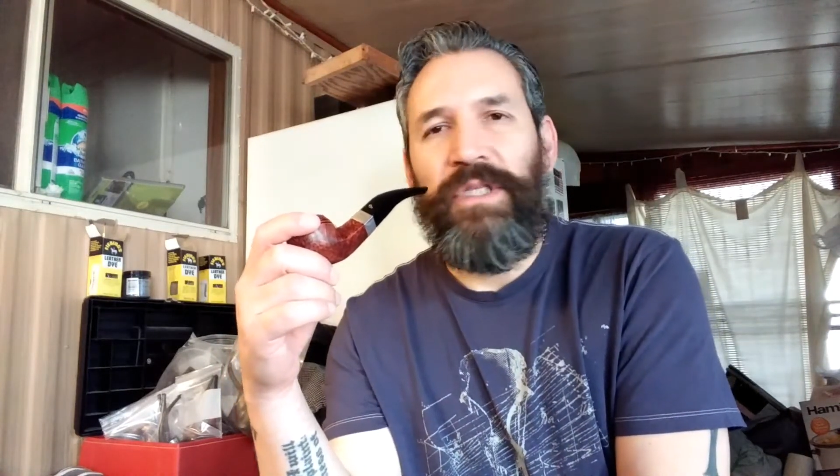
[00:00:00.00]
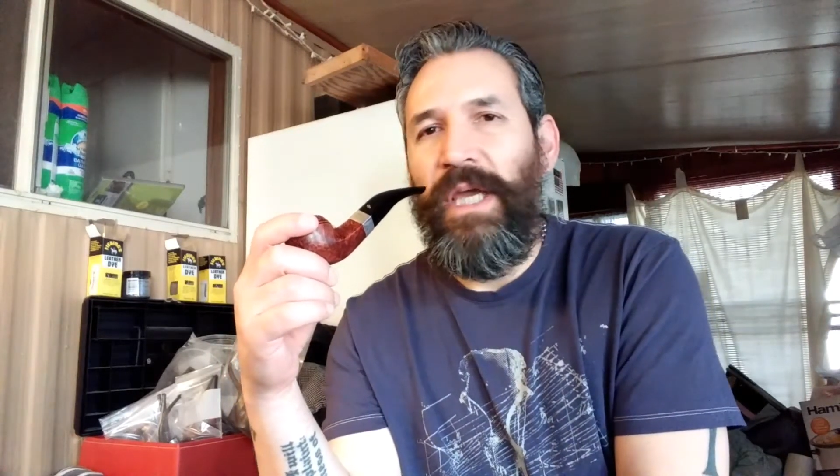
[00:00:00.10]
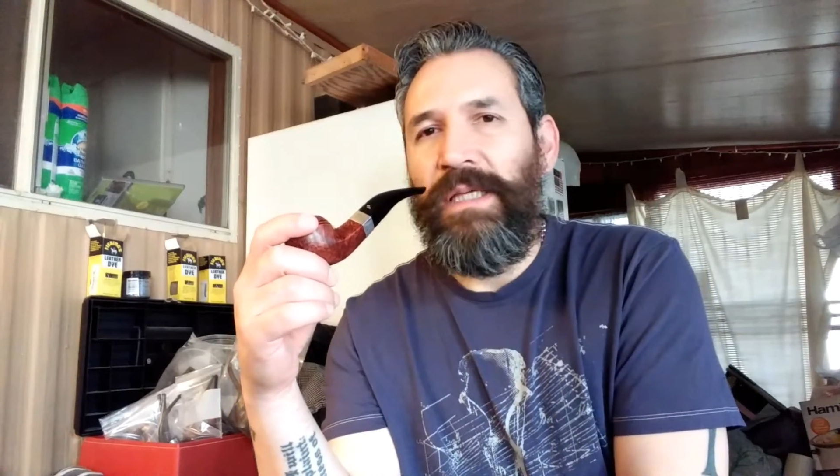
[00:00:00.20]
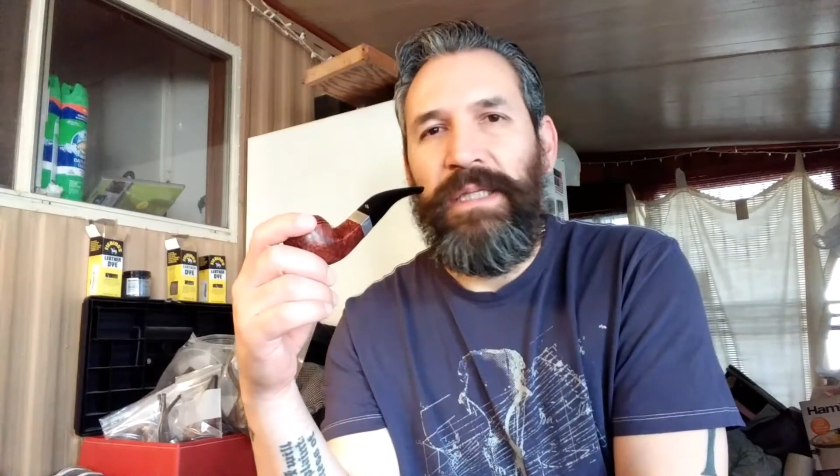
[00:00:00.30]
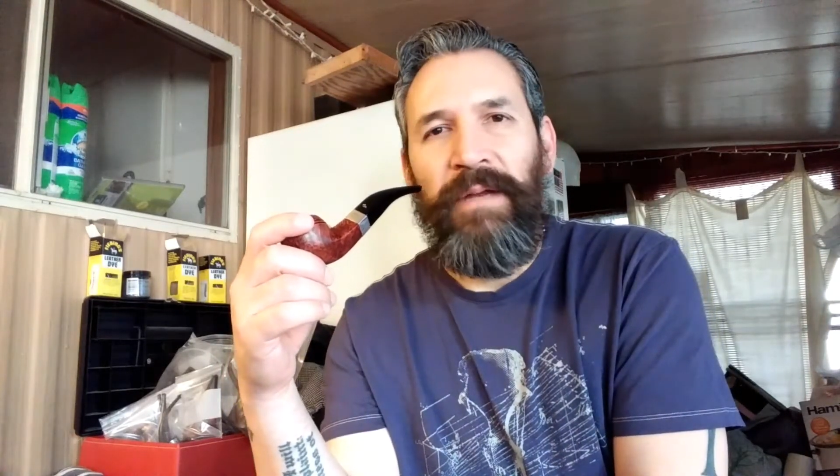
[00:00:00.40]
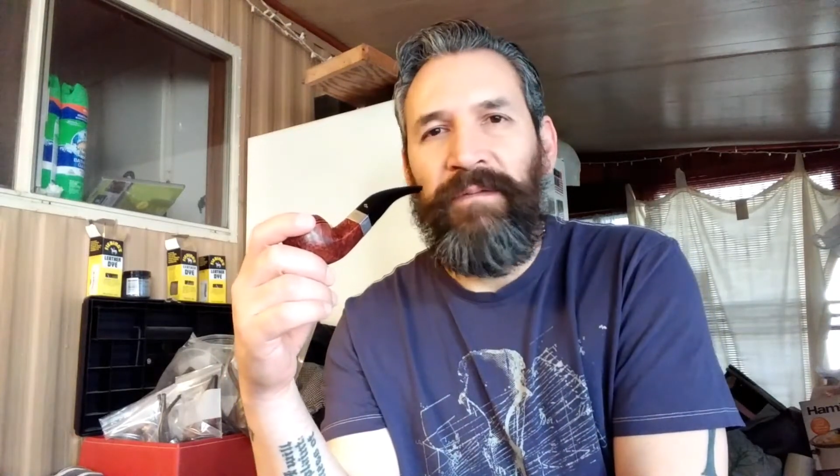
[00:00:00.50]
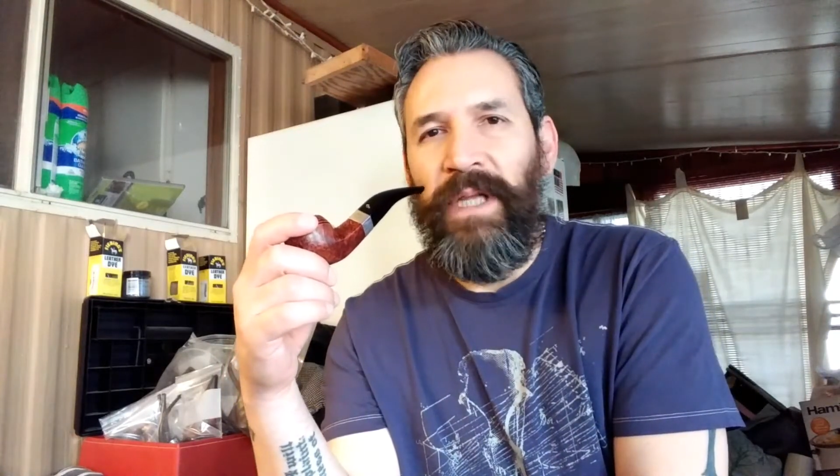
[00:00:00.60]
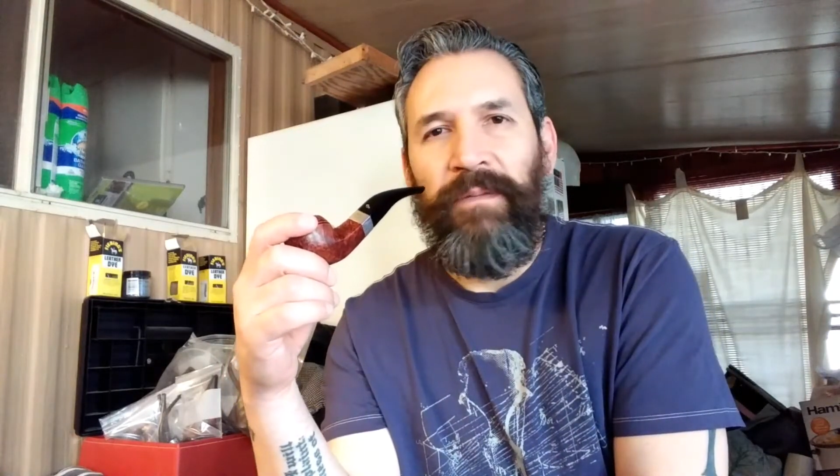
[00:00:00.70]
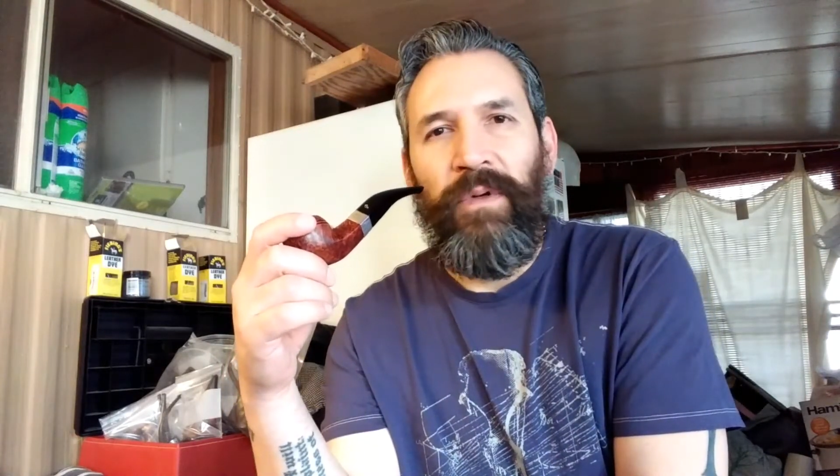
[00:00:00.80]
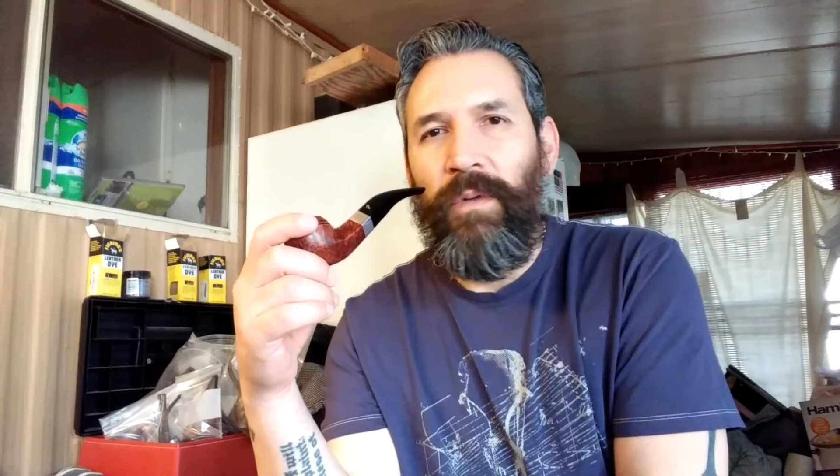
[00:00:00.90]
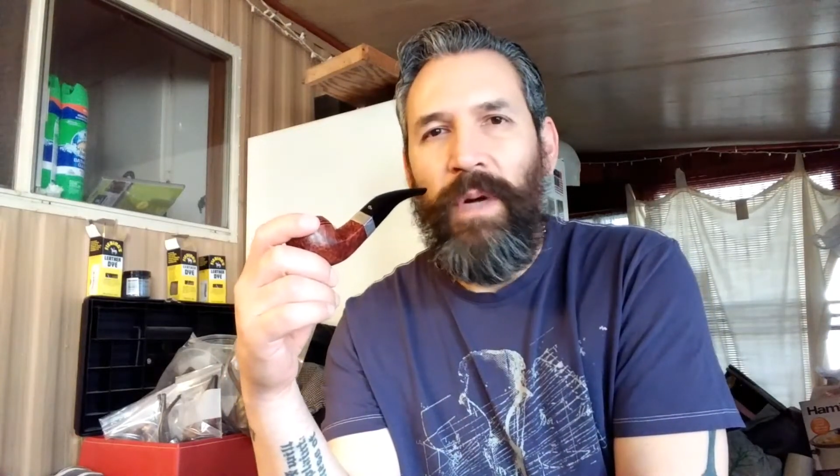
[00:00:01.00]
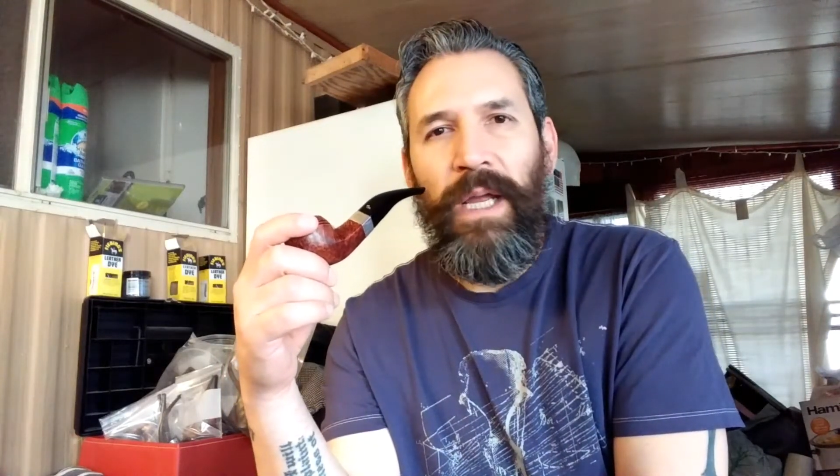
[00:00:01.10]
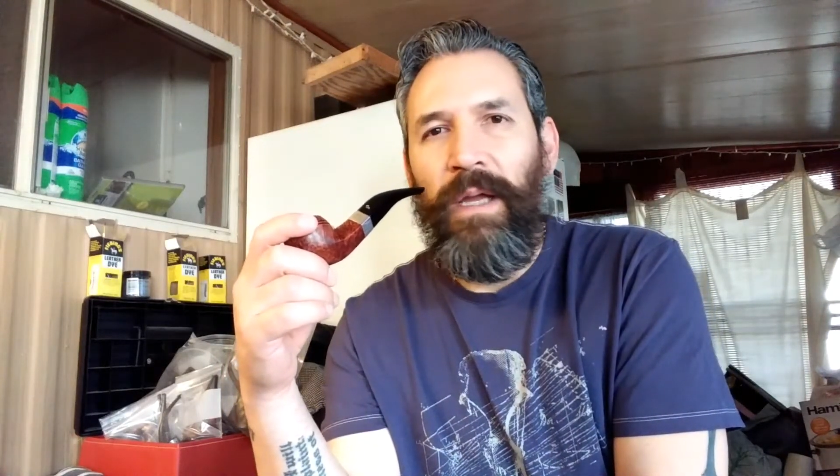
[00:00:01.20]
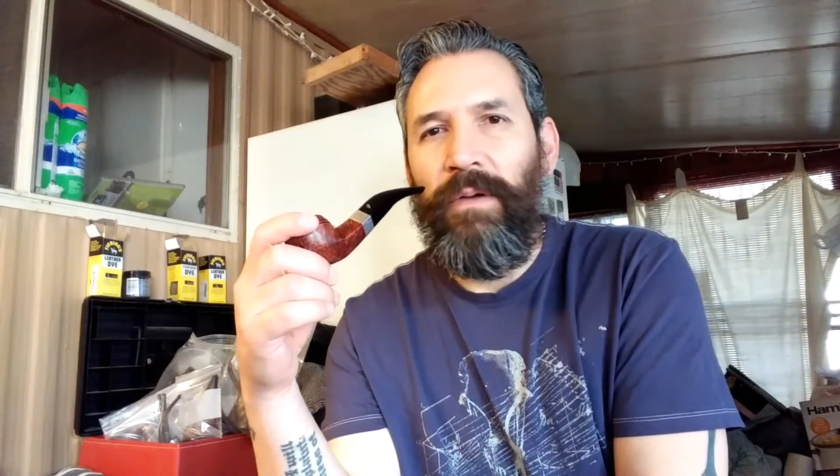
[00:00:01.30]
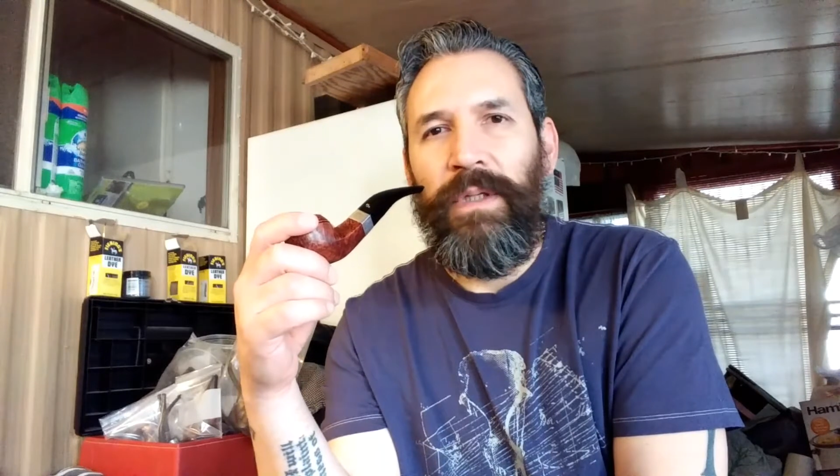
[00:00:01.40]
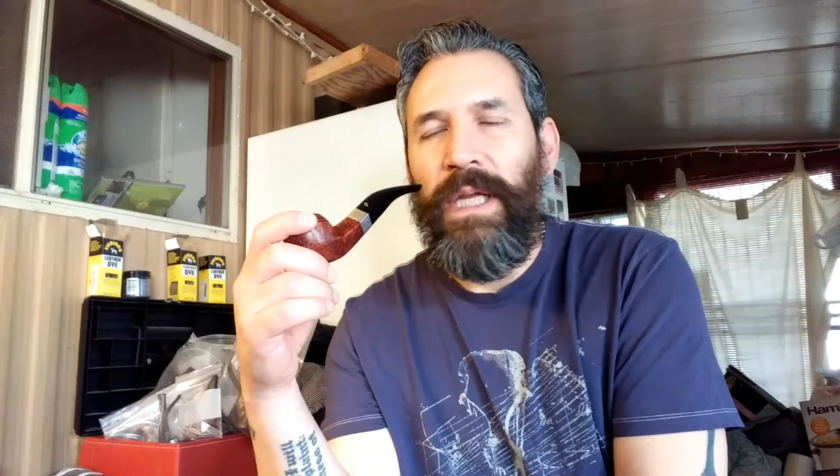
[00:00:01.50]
chase that flavor around